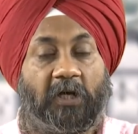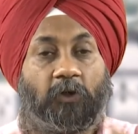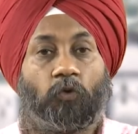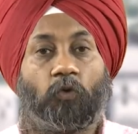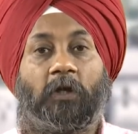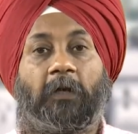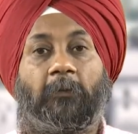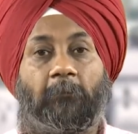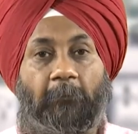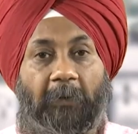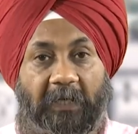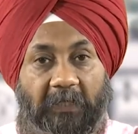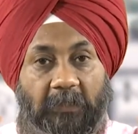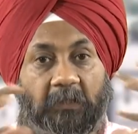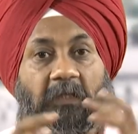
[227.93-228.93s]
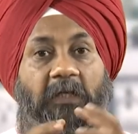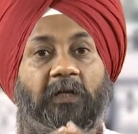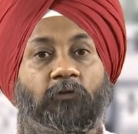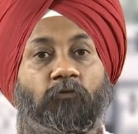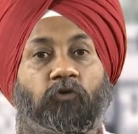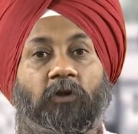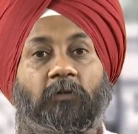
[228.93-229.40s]
to compile the
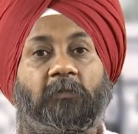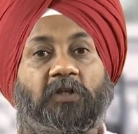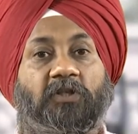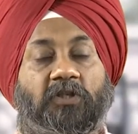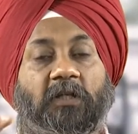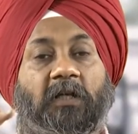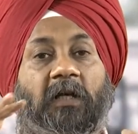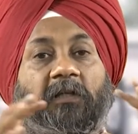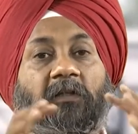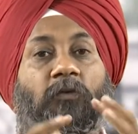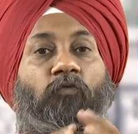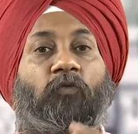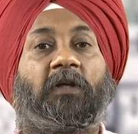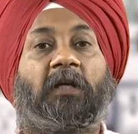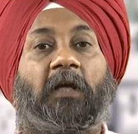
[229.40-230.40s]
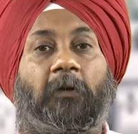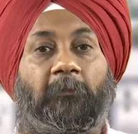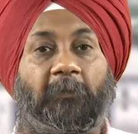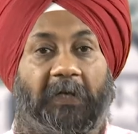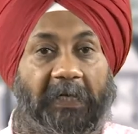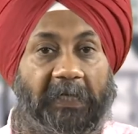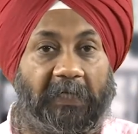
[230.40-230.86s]
information under one
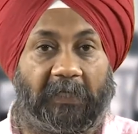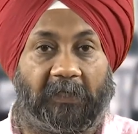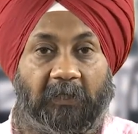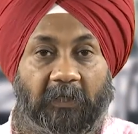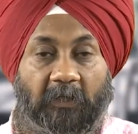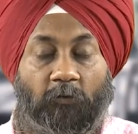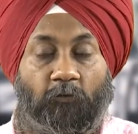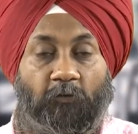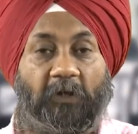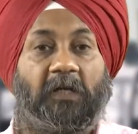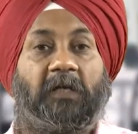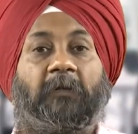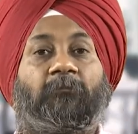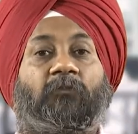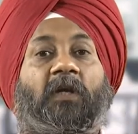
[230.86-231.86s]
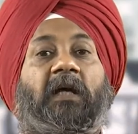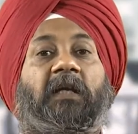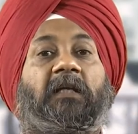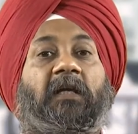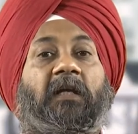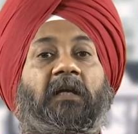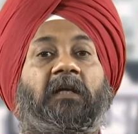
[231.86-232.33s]
umbrella where a
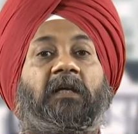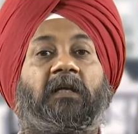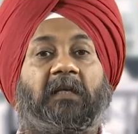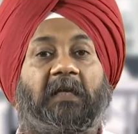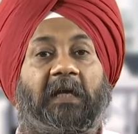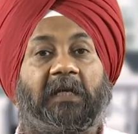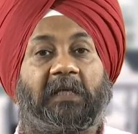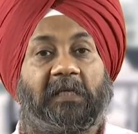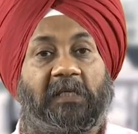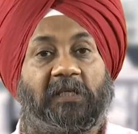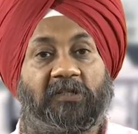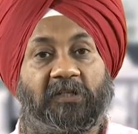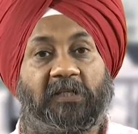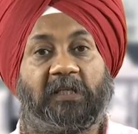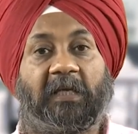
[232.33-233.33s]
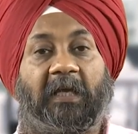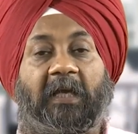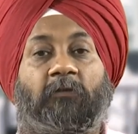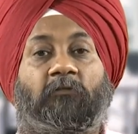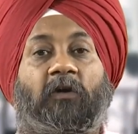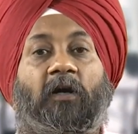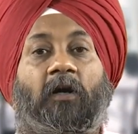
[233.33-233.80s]
learner can easily
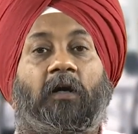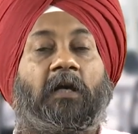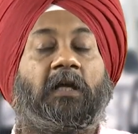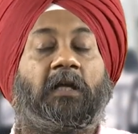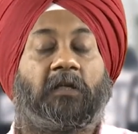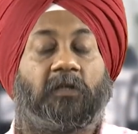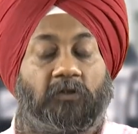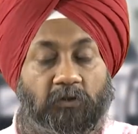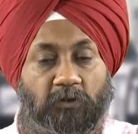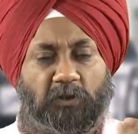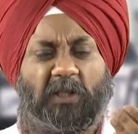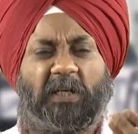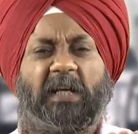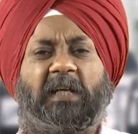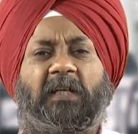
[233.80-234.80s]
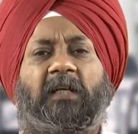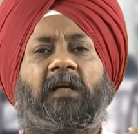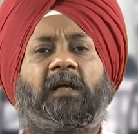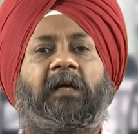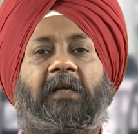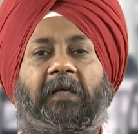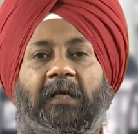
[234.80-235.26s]
have a straight
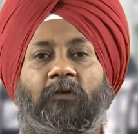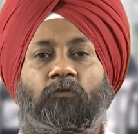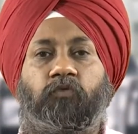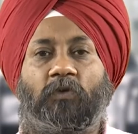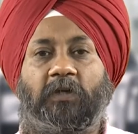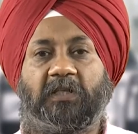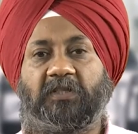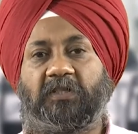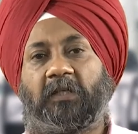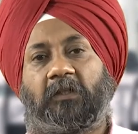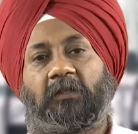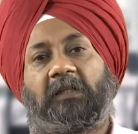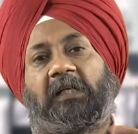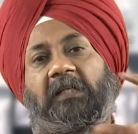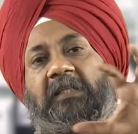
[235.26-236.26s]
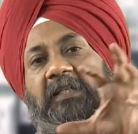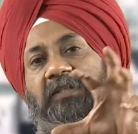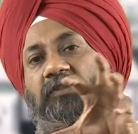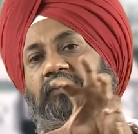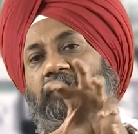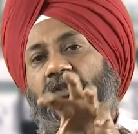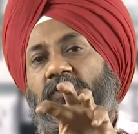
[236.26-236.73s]
reference that yes
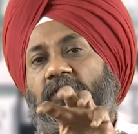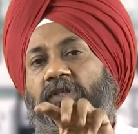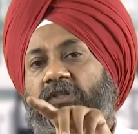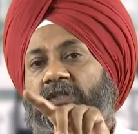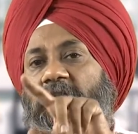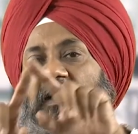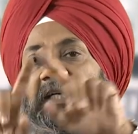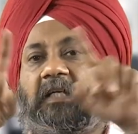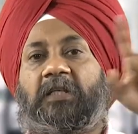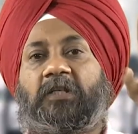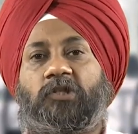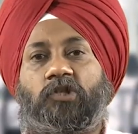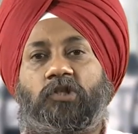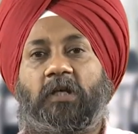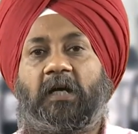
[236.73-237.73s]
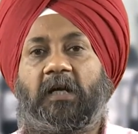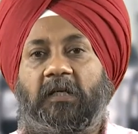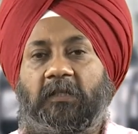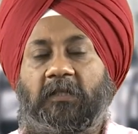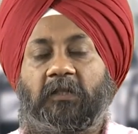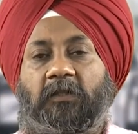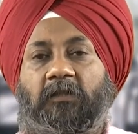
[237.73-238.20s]
this is the
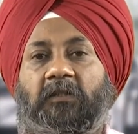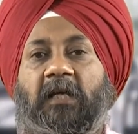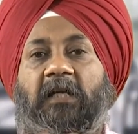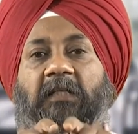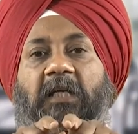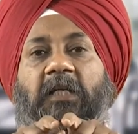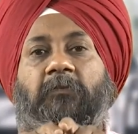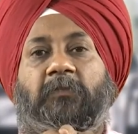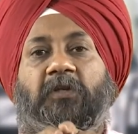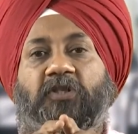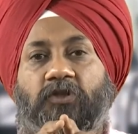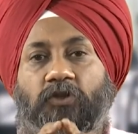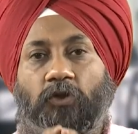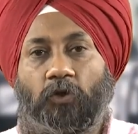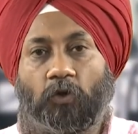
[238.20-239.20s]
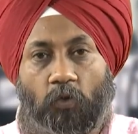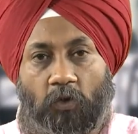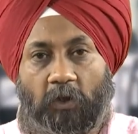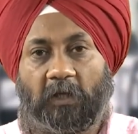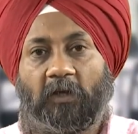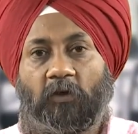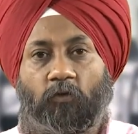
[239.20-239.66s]
chart that I must
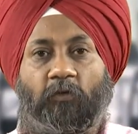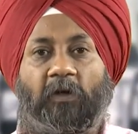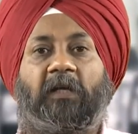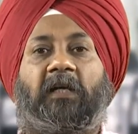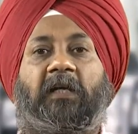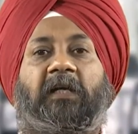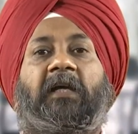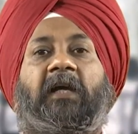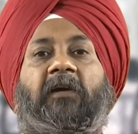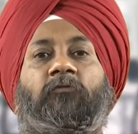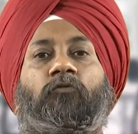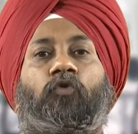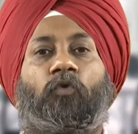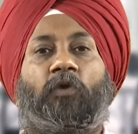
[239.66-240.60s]
look when I have to